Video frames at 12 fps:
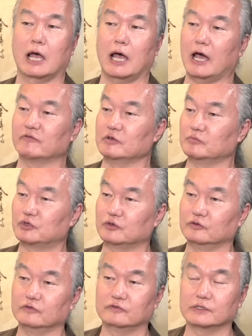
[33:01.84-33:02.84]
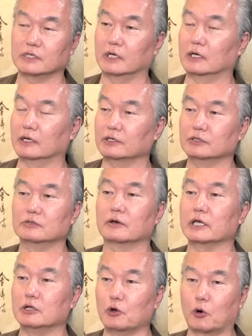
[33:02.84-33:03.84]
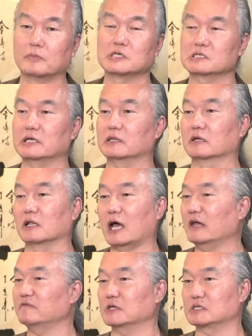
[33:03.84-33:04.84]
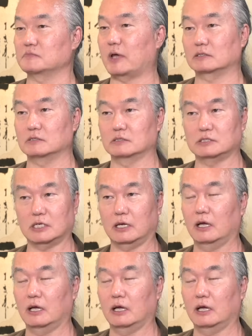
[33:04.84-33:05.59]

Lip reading: have improved, enormously. The life expectancy